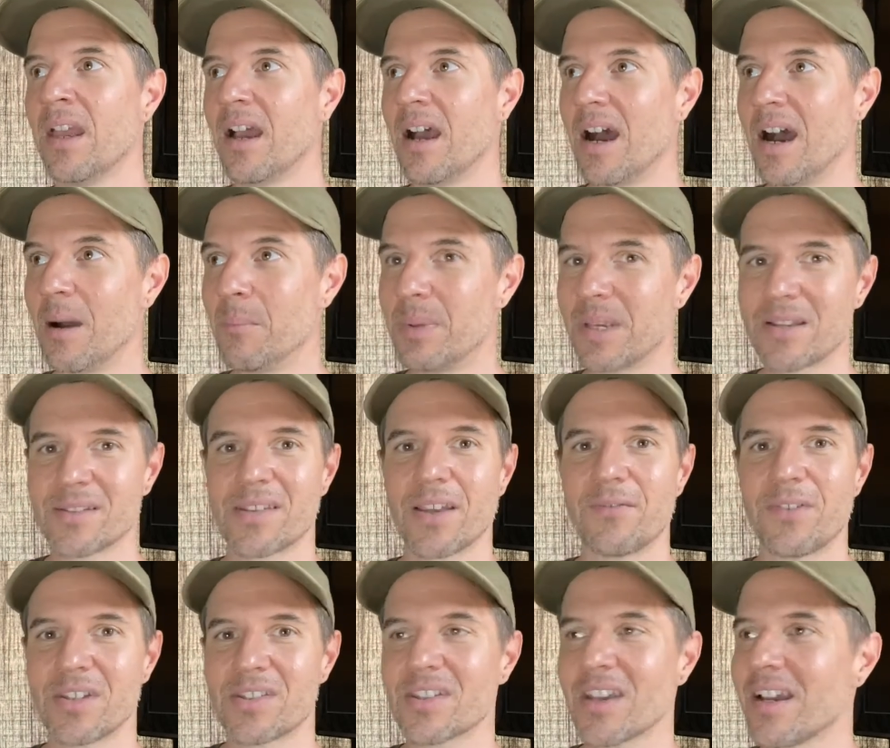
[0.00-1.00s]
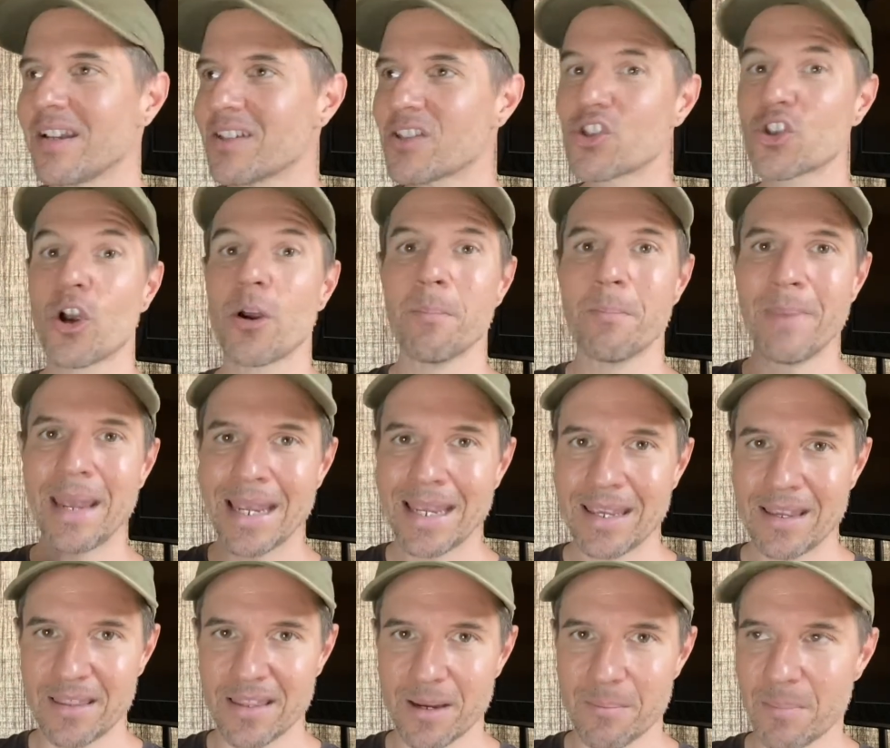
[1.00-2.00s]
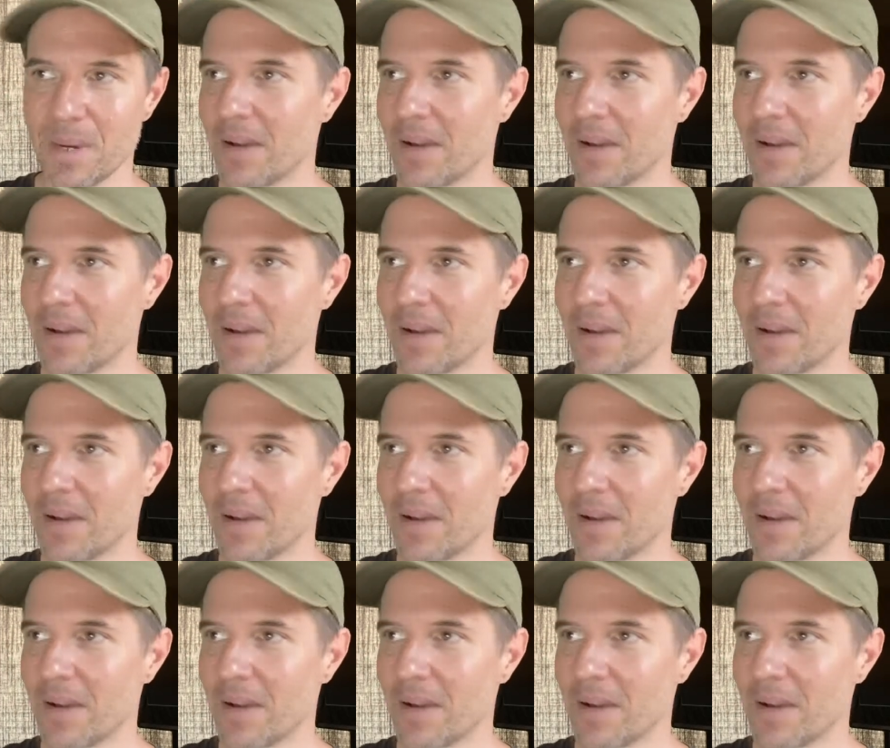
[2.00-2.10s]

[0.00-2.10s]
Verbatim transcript: Uh, because I've decided to start making them.